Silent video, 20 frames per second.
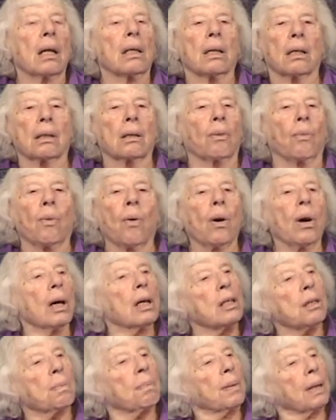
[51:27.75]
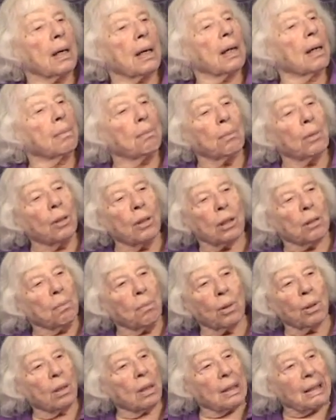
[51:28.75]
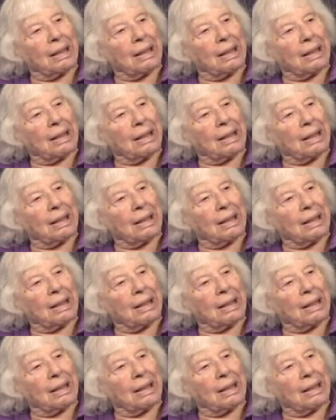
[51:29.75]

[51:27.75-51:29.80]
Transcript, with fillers: that the wars become more and more